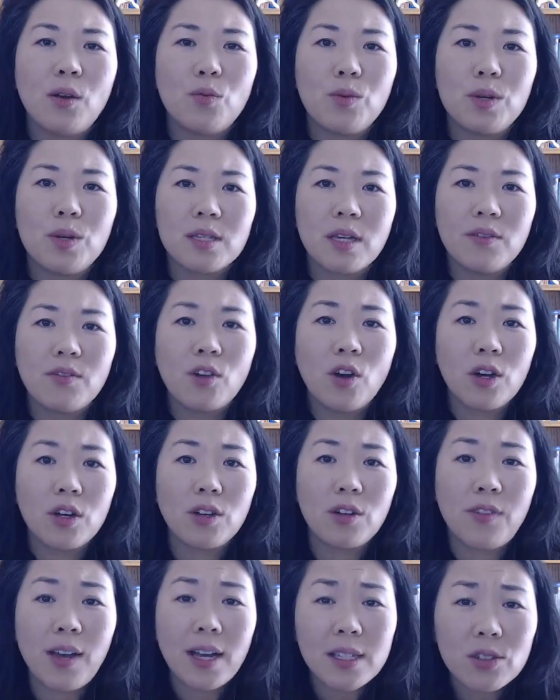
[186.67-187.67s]
risk of
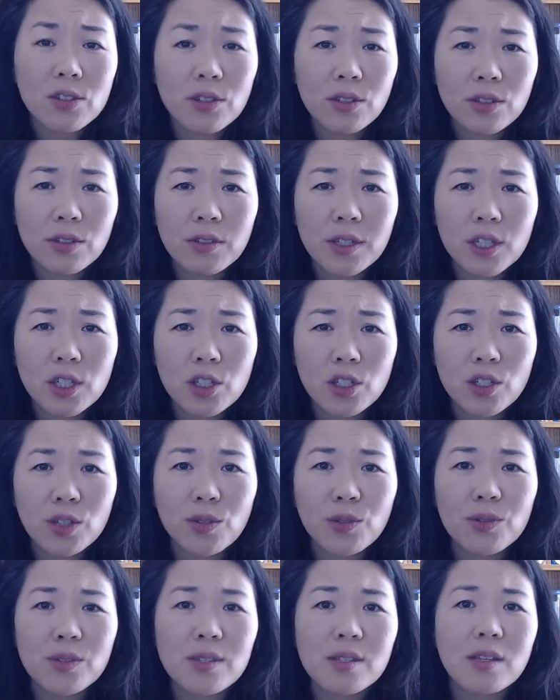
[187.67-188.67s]
cardiovascular
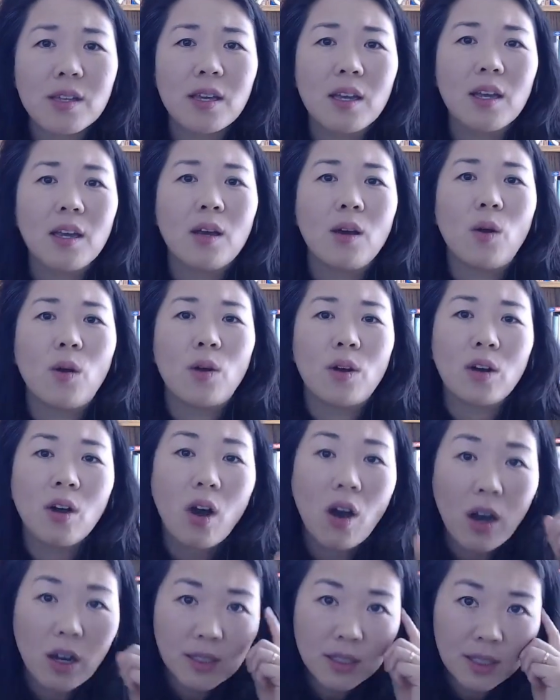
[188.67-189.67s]
issues or
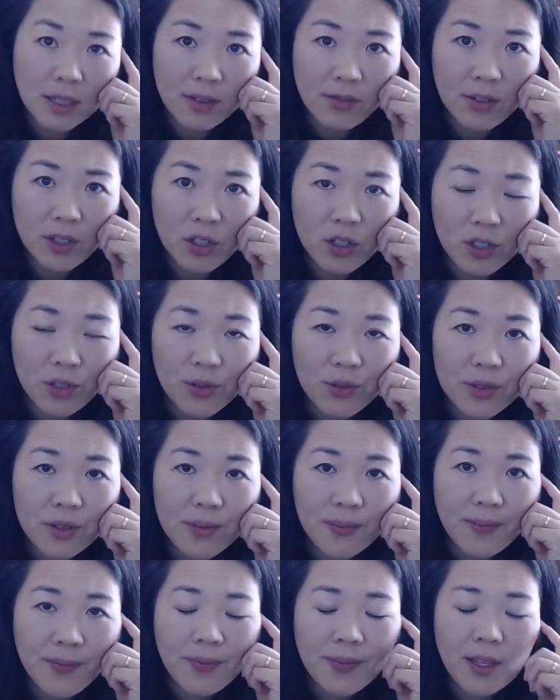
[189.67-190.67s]
cognitive
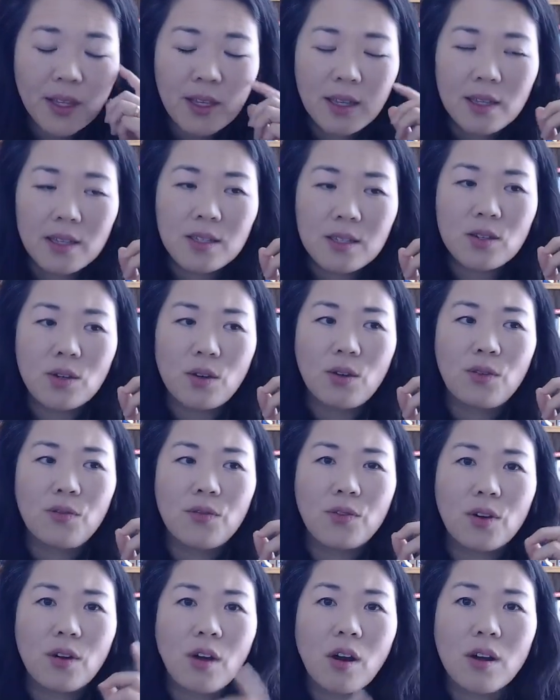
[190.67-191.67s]
issues. So
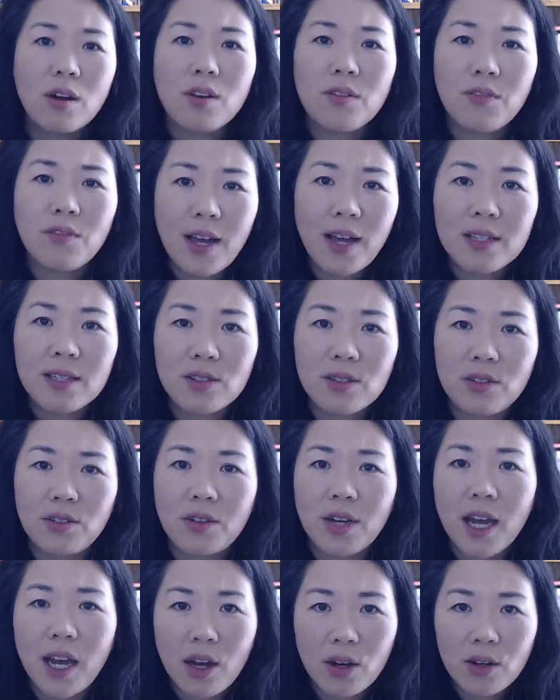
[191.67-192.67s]
for
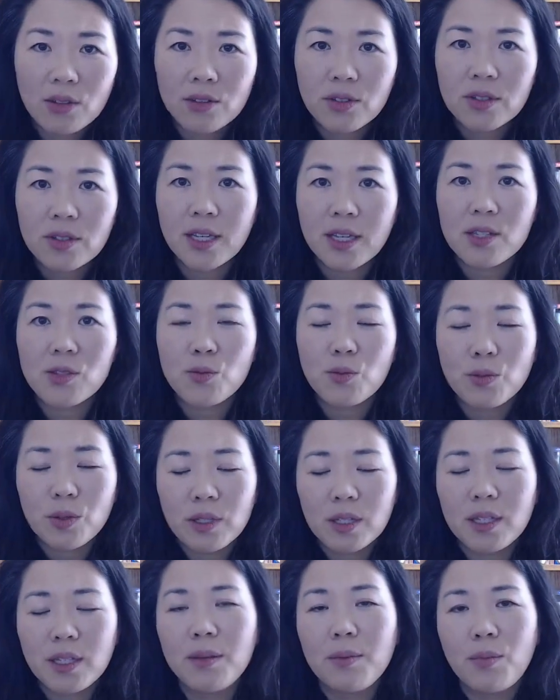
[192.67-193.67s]
cardiovascular health, it's
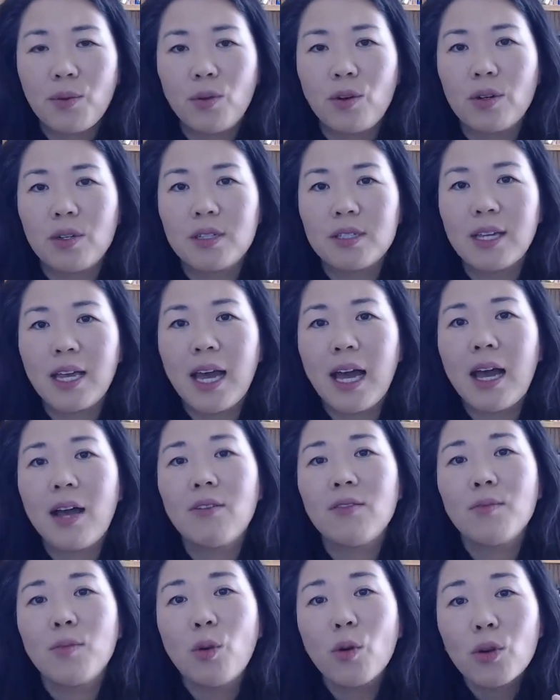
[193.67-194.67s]
really important to
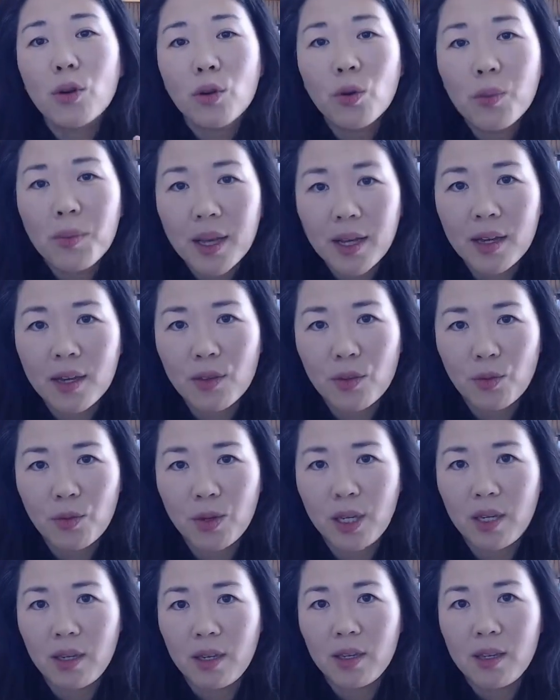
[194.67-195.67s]
have more
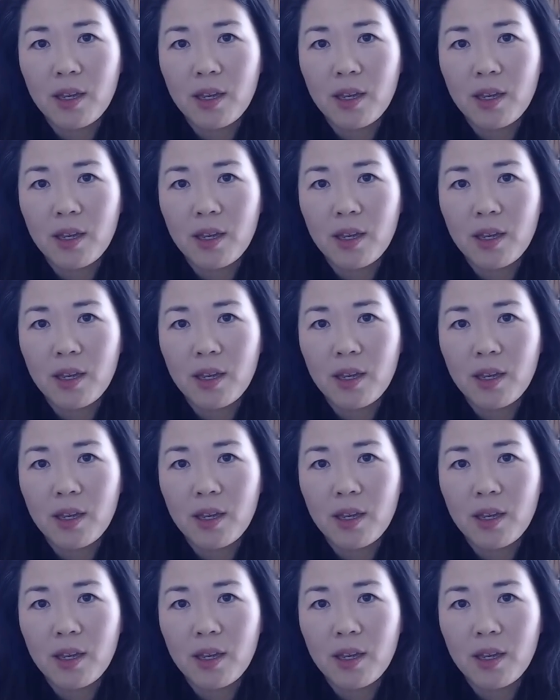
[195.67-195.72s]
omega-3